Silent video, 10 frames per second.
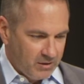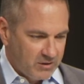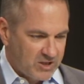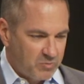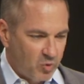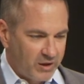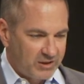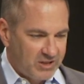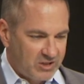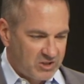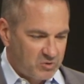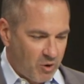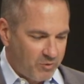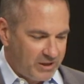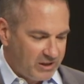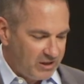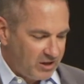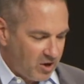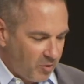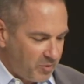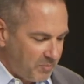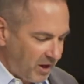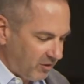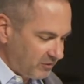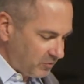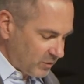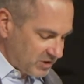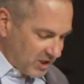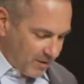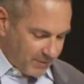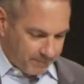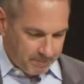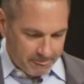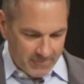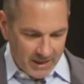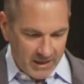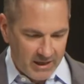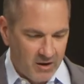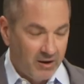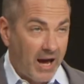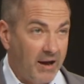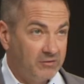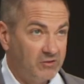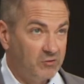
This morning, teach us what we need to know, prepare us for what's coming in our lives.